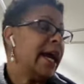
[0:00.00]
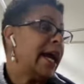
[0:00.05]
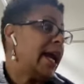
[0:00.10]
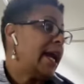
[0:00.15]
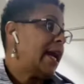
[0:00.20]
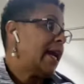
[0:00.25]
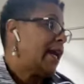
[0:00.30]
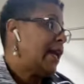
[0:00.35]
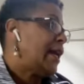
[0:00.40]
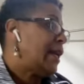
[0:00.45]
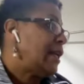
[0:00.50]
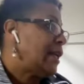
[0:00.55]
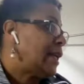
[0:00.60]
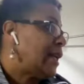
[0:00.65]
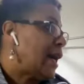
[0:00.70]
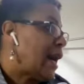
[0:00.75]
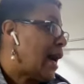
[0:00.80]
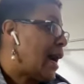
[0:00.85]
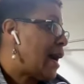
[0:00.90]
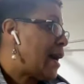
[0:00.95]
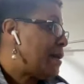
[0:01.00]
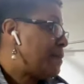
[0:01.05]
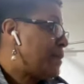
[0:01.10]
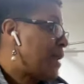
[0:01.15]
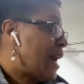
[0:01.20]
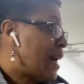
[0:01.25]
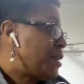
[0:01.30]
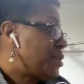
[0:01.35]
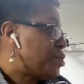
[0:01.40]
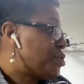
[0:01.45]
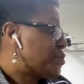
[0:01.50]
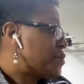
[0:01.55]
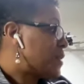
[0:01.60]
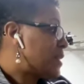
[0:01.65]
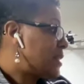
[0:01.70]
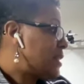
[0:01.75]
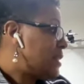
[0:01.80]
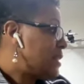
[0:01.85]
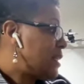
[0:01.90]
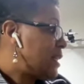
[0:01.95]
and I'm not
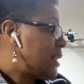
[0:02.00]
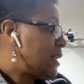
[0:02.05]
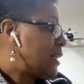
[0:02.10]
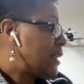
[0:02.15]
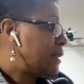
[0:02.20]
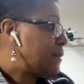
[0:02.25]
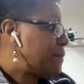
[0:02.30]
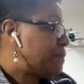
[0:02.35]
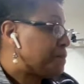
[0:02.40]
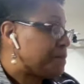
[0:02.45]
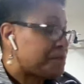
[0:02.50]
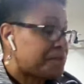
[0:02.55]
trusting